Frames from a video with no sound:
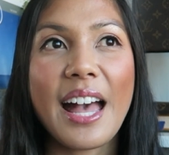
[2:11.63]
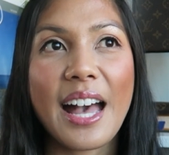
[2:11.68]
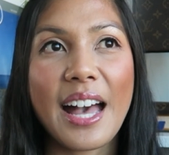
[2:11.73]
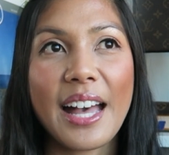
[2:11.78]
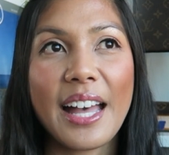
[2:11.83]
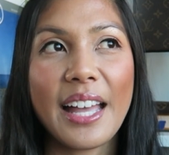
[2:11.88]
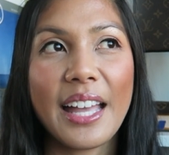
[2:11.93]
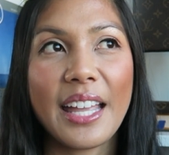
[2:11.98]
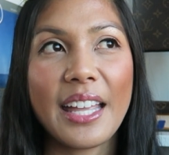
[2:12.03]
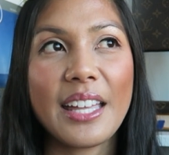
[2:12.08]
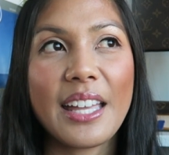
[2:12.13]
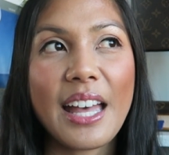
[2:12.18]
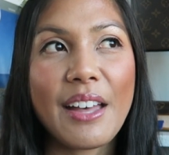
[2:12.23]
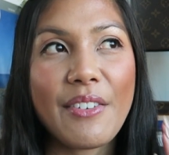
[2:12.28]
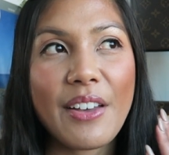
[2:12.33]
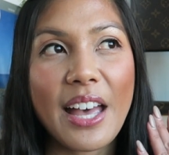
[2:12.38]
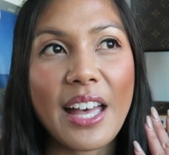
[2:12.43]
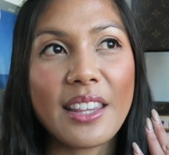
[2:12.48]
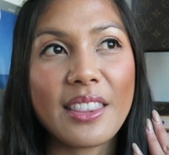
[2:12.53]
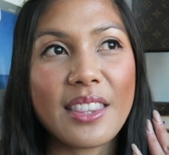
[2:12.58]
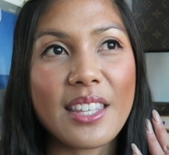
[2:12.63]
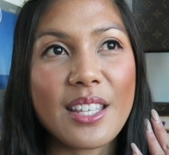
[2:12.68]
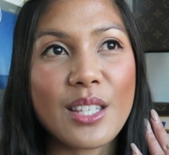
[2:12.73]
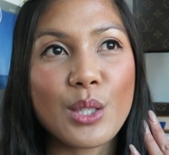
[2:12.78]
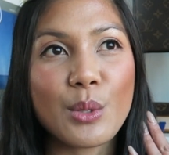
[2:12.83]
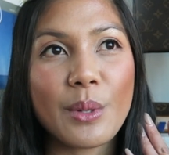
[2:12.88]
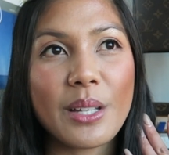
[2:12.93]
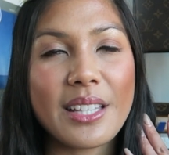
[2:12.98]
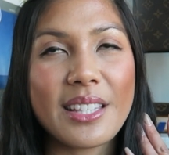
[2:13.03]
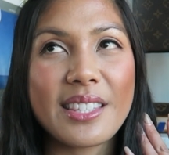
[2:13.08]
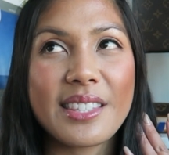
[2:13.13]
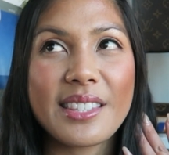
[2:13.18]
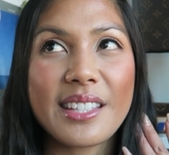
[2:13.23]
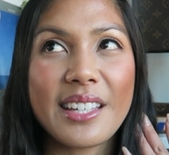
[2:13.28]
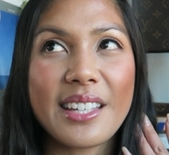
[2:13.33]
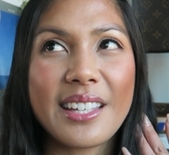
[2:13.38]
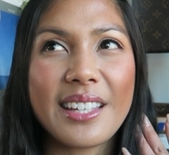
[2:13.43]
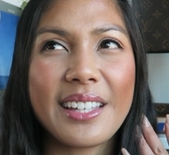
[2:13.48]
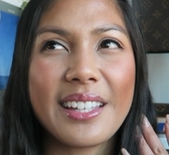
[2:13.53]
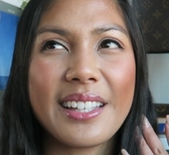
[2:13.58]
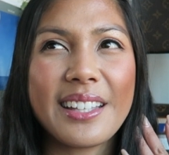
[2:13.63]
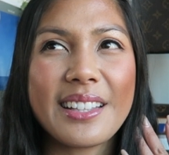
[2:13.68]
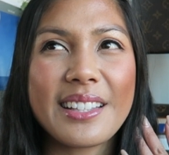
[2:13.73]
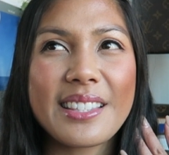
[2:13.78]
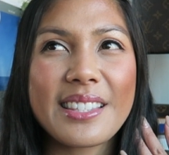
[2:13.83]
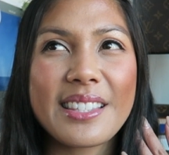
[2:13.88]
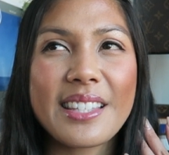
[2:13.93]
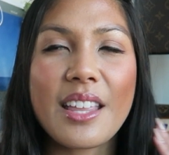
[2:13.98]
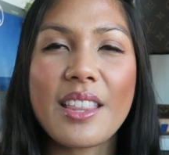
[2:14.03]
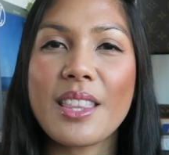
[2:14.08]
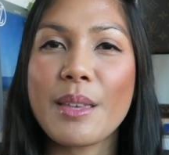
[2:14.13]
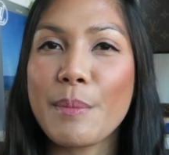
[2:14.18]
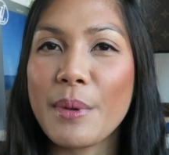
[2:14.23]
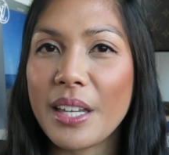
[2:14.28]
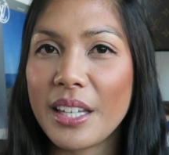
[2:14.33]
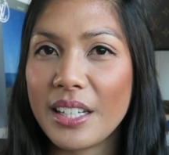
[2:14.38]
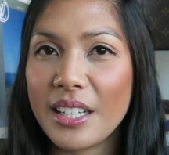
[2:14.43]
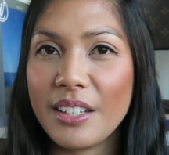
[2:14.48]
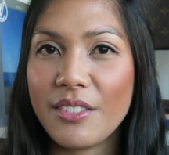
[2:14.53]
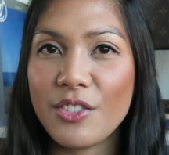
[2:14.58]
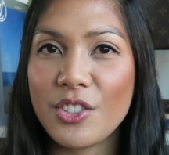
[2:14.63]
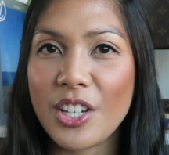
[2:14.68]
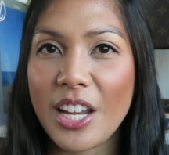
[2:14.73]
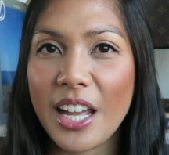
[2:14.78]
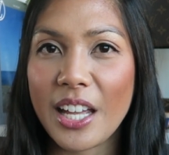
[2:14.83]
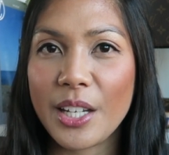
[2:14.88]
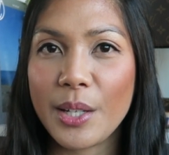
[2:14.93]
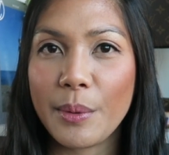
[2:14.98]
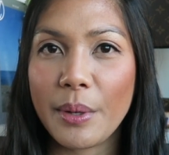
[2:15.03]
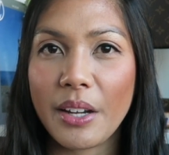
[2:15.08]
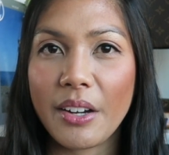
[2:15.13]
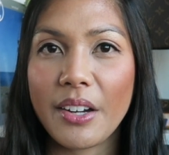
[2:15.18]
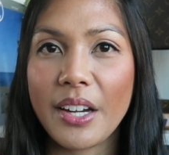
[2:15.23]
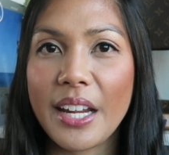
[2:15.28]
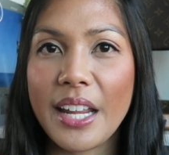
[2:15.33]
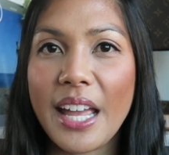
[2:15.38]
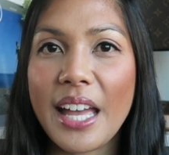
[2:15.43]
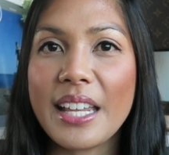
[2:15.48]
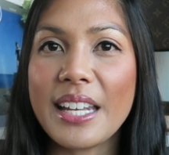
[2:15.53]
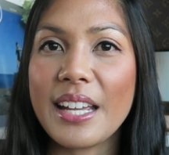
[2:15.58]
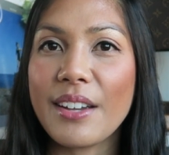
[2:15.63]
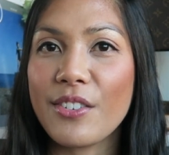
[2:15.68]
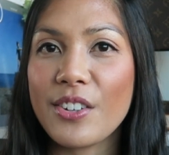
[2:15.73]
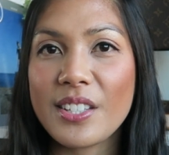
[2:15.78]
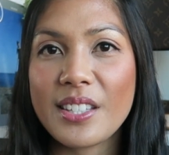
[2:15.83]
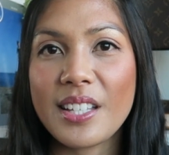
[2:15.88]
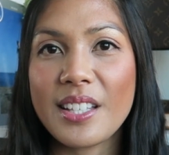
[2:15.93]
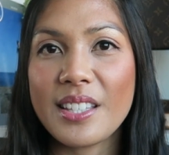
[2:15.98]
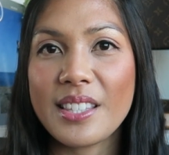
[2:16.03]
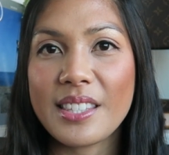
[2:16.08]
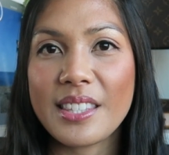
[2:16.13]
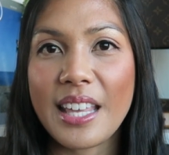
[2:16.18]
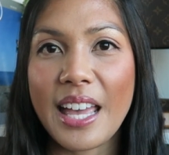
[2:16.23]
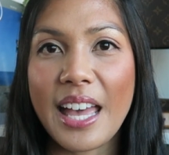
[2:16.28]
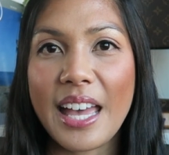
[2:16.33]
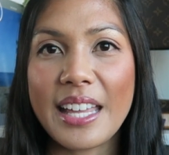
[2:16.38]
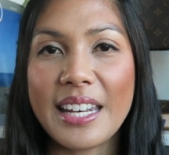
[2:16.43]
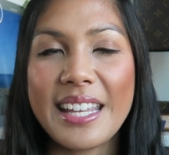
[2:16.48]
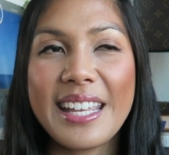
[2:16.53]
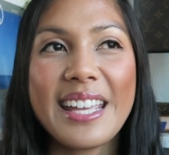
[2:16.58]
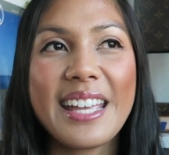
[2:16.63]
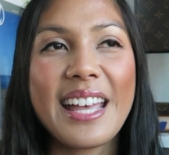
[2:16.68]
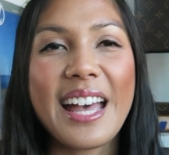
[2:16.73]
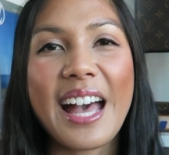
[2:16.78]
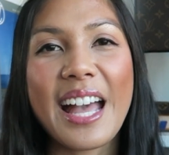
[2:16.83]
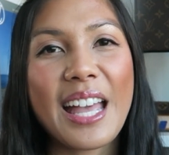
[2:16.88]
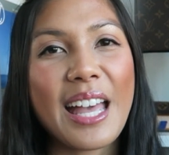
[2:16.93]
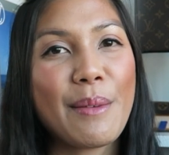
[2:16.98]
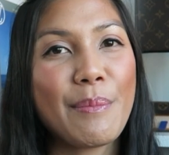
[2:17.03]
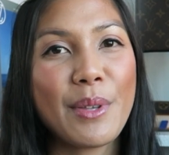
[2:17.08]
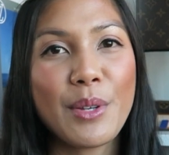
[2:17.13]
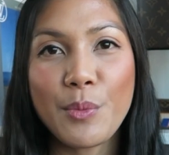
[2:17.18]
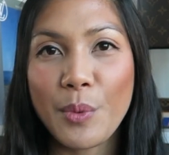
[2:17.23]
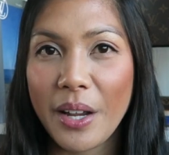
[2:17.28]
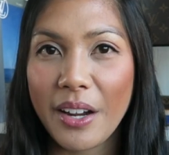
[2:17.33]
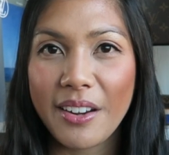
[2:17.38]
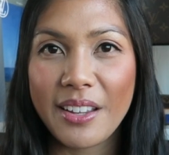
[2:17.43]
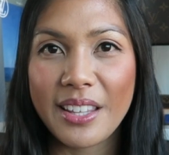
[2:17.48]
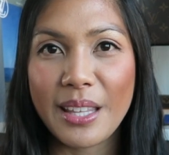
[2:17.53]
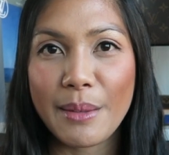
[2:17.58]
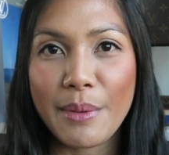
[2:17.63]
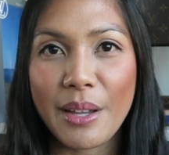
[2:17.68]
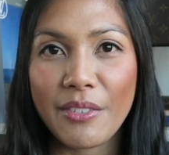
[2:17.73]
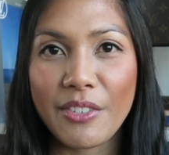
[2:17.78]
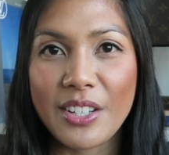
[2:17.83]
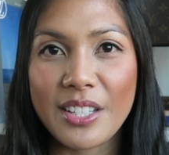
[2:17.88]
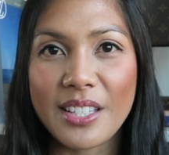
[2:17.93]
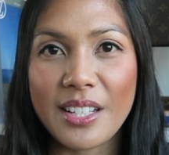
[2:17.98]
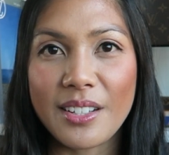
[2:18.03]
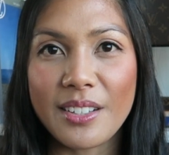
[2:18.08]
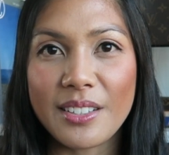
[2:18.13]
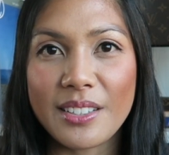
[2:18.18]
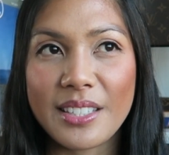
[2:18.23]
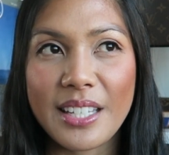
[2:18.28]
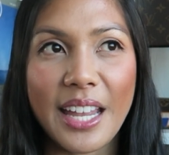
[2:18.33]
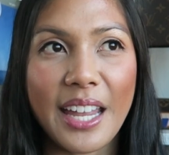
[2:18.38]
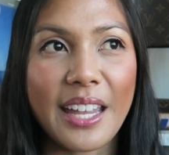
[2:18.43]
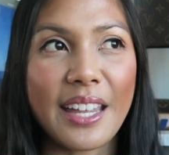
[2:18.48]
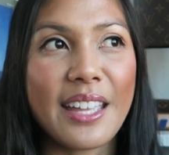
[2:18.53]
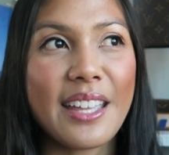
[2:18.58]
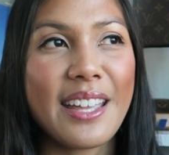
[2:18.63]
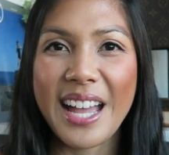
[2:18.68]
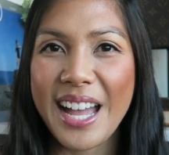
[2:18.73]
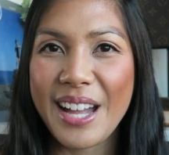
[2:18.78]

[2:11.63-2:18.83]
I have had these ones since the beginning of January, and ever since then I have been wearing them every single day.